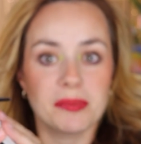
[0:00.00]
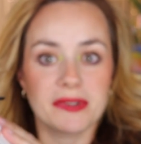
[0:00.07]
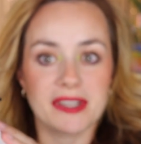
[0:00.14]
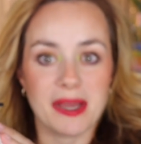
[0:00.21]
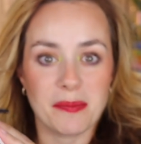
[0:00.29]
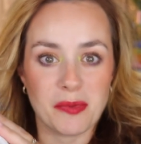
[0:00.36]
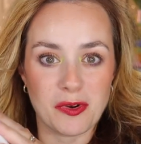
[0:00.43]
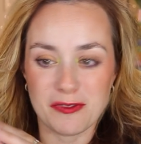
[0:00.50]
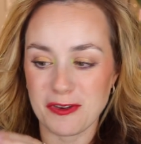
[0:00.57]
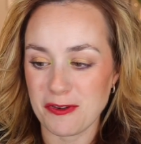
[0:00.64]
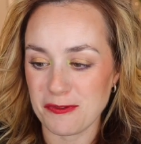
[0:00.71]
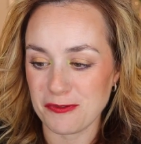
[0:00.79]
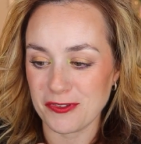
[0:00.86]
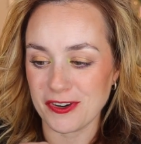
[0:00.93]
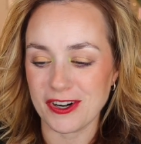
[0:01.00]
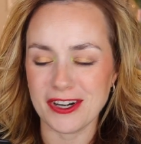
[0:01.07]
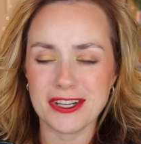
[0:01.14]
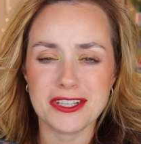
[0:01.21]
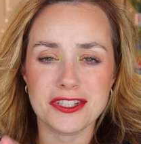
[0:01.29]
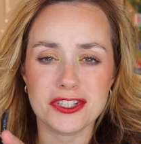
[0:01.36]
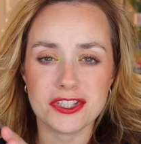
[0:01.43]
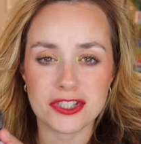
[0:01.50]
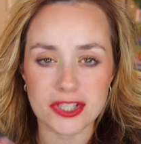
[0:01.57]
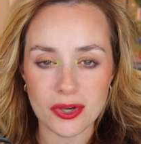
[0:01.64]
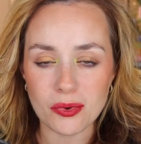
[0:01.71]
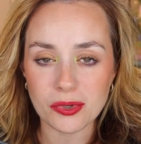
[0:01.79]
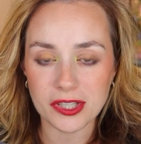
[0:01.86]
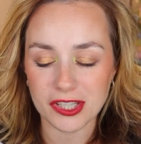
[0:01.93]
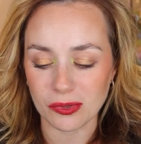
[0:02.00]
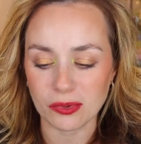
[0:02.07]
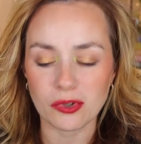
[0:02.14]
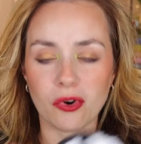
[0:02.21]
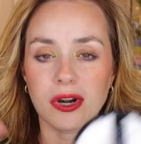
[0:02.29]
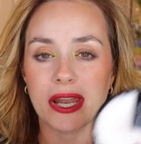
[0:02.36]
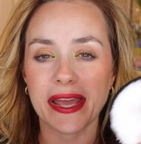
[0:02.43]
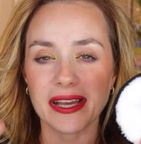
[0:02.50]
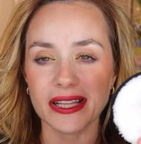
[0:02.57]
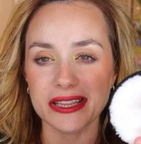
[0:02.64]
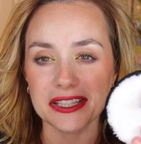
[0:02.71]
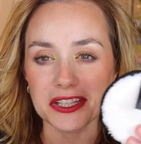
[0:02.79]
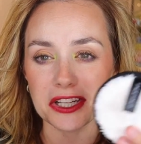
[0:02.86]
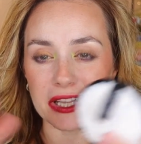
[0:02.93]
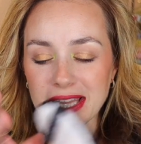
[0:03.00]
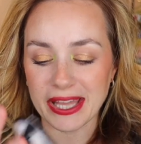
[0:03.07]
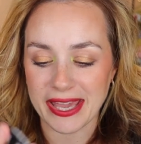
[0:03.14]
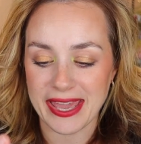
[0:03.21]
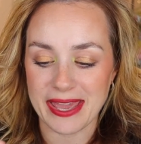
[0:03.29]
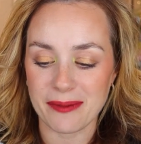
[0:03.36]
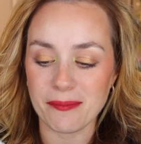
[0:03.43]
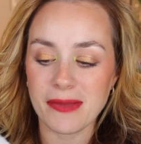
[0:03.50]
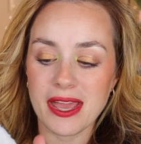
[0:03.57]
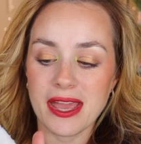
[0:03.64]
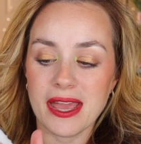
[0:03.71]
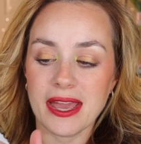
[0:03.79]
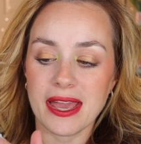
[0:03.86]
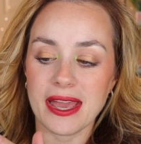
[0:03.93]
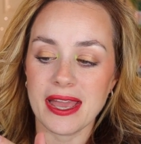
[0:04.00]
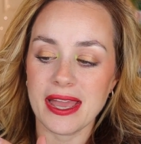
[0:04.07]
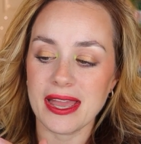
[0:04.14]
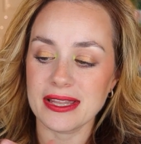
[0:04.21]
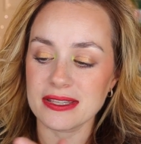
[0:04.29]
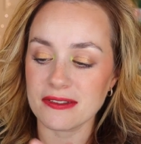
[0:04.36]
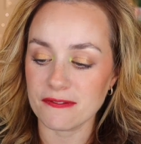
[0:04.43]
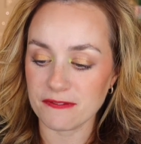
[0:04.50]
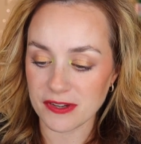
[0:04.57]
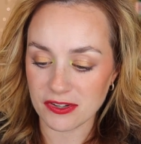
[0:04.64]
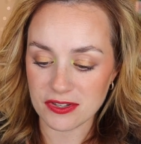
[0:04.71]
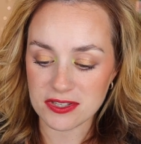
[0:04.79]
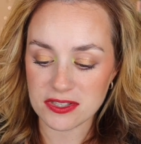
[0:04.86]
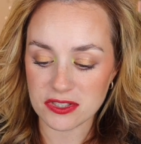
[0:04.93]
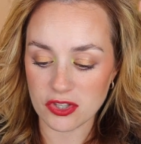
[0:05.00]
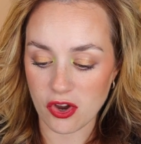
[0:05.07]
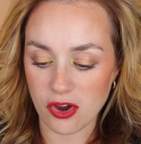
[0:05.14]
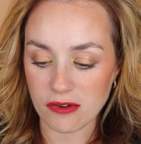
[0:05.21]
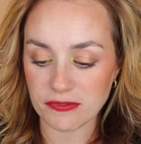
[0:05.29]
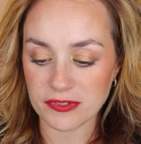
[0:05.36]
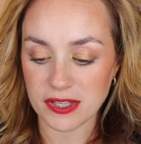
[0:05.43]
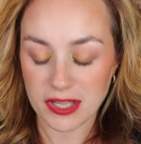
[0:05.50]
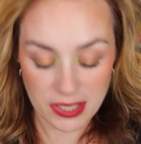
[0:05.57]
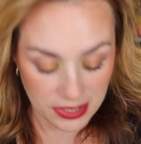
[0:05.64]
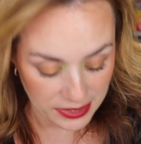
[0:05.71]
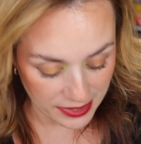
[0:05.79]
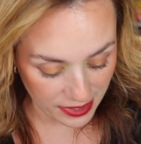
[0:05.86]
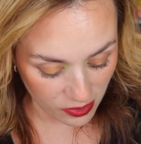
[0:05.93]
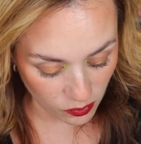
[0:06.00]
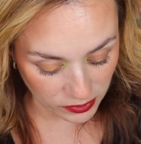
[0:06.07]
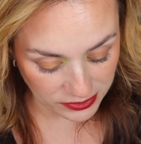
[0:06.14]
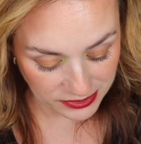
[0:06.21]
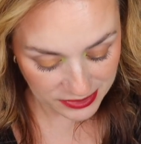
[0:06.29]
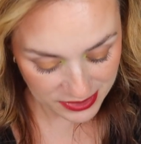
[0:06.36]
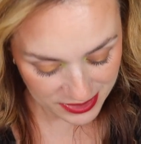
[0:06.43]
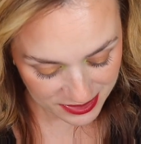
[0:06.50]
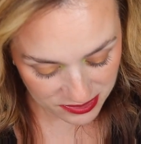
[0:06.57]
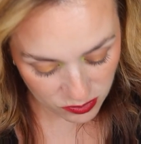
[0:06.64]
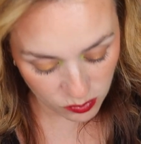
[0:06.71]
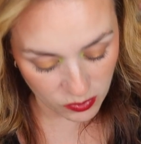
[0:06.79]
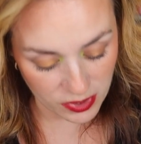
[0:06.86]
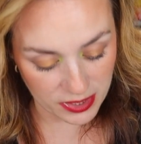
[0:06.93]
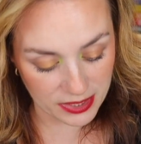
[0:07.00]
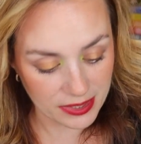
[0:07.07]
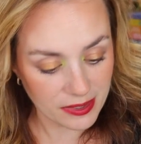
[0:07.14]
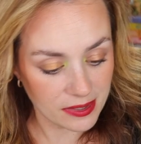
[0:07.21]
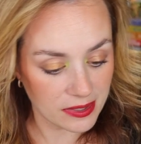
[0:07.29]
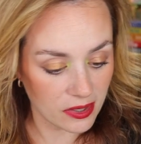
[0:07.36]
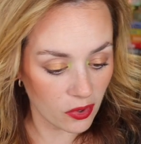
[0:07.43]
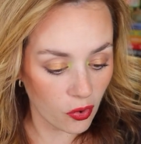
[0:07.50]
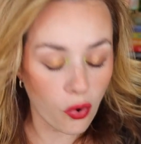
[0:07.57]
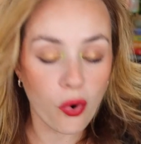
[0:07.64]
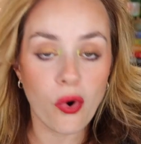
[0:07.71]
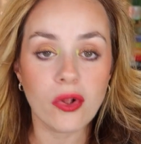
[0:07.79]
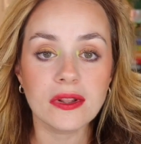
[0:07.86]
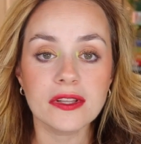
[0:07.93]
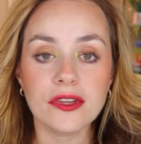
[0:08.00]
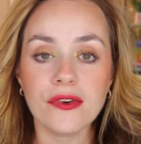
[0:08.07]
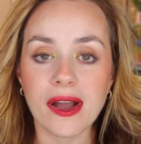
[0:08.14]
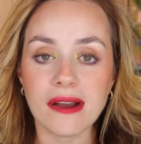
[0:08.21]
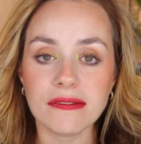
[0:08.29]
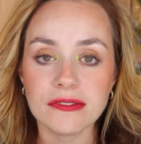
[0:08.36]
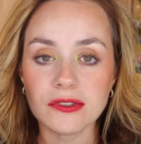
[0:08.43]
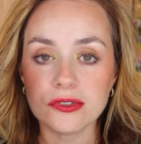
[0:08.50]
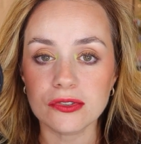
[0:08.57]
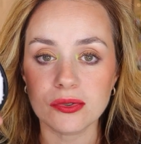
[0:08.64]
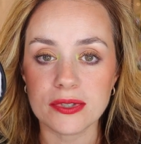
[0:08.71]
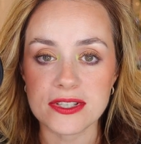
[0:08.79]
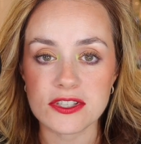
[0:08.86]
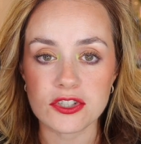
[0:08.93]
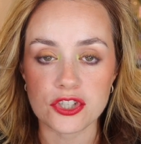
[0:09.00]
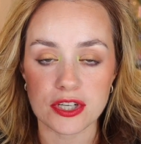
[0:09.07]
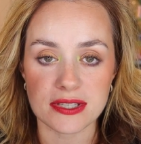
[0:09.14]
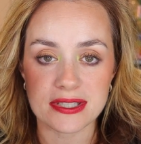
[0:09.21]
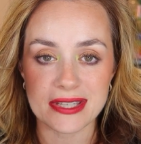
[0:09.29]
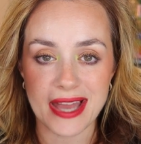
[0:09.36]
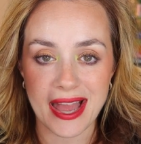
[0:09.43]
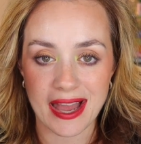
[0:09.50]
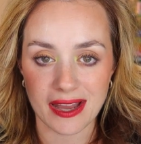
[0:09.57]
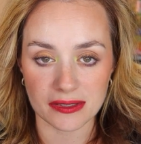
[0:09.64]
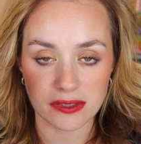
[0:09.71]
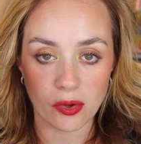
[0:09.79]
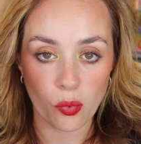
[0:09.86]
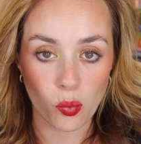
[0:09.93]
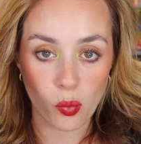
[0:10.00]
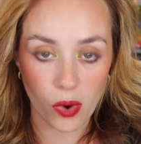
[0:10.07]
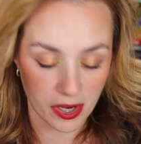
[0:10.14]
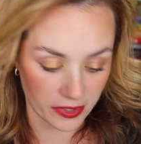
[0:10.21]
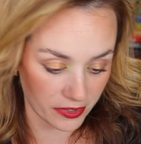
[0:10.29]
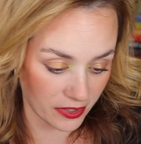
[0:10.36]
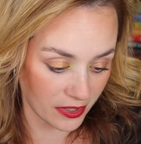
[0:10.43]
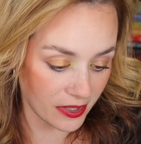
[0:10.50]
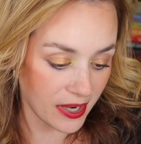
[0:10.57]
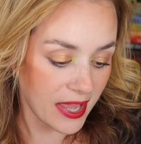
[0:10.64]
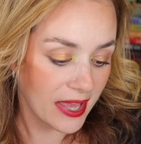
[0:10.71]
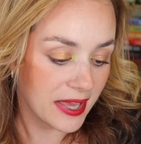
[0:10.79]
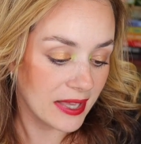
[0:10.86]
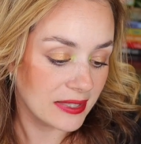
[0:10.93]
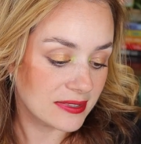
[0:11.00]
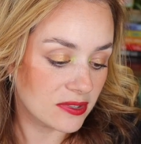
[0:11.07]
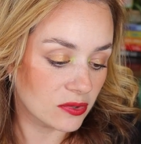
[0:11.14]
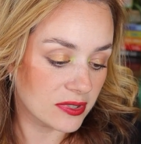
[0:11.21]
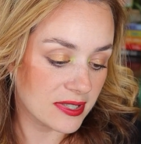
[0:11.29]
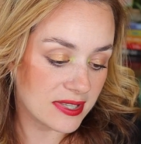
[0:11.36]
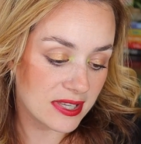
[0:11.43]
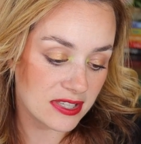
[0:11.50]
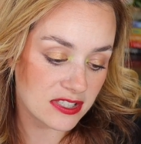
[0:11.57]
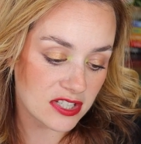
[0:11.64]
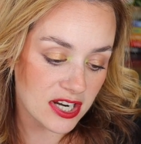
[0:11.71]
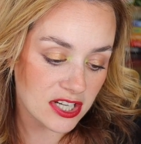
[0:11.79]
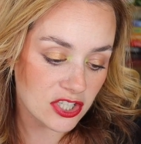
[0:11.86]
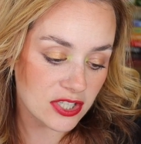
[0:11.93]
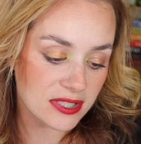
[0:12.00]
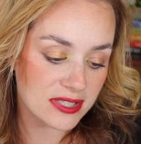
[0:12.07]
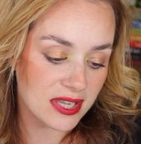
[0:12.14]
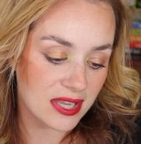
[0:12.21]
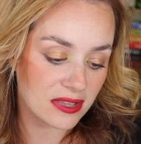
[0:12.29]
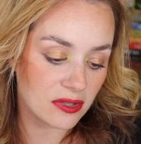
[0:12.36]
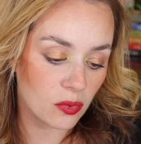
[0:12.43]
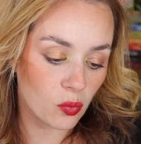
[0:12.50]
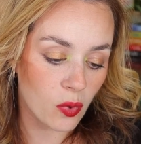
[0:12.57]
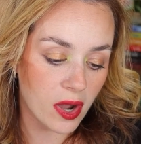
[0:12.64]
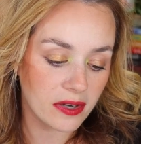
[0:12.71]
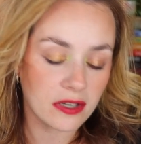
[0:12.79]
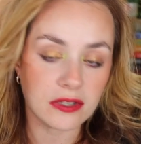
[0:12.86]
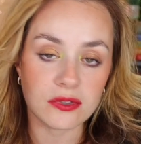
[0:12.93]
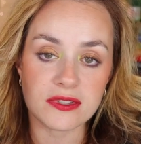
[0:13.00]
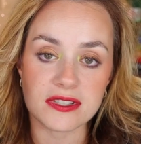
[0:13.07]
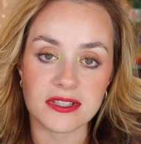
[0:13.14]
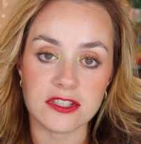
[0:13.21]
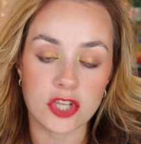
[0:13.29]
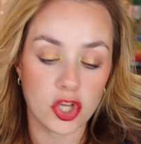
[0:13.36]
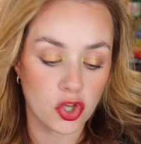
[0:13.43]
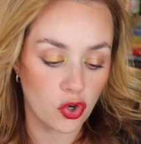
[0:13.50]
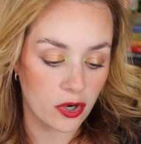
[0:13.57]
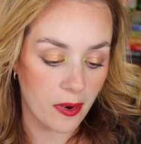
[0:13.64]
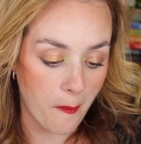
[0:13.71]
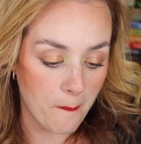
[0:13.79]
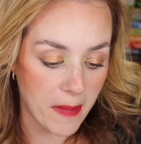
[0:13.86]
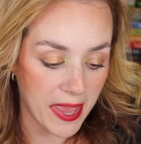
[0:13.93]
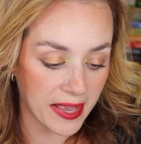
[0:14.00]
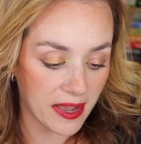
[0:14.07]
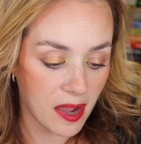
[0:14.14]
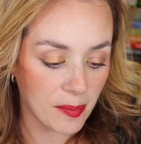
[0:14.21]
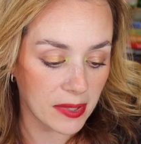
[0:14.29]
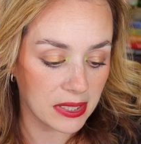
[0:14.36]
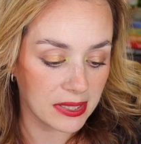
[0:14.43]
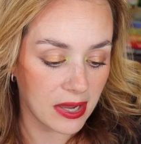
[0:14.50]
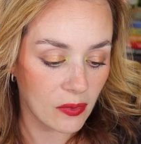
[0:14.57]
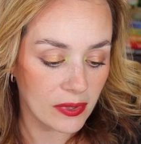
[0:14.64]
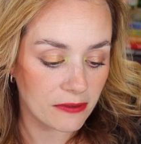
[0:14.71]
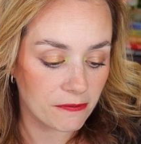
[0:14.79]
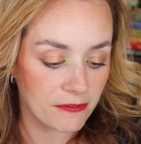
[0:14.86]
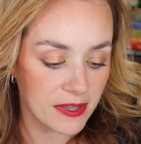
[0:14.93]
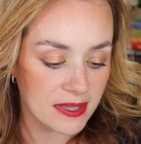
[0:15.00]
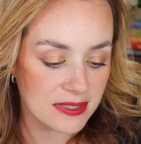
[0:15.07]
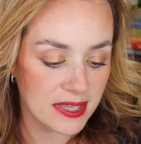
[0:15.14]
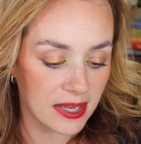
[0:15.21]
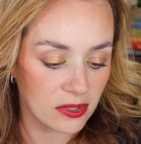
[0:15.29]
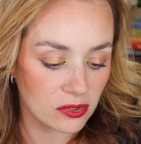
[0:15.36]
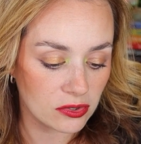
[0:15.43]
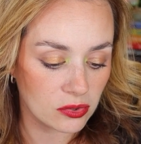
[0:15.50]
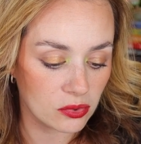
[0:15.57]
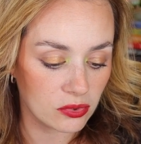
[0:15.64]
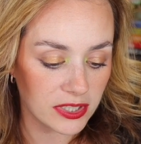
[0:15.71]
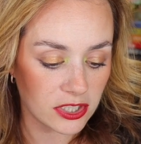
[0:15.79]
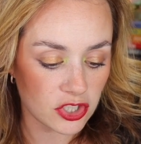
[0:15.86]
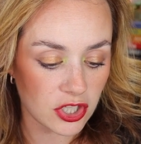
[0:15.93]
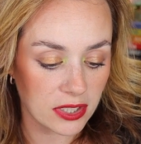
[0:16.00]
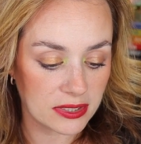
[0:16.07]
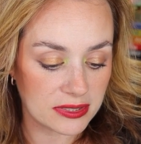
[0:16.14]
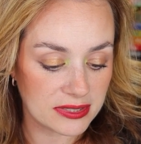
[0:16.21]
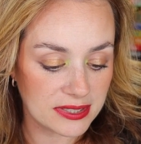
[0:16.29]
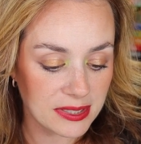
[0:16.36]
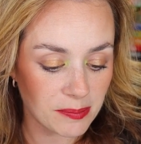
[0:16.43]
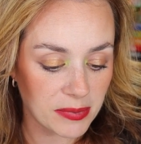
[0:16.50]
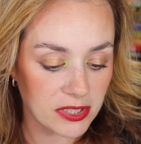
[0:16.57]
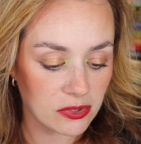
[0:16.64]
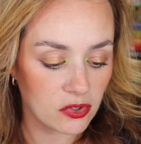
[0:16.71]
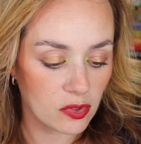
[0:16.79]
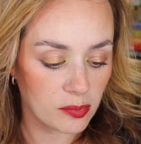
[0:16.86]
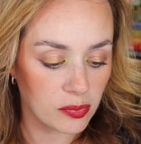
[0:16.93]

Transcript: type of fur. It's so cute, or like a little lamb, and very soft. Now this one, all you have to do is just add water. So these instructions say the water loosens your makeup, allowing Face Halo to reach deep into your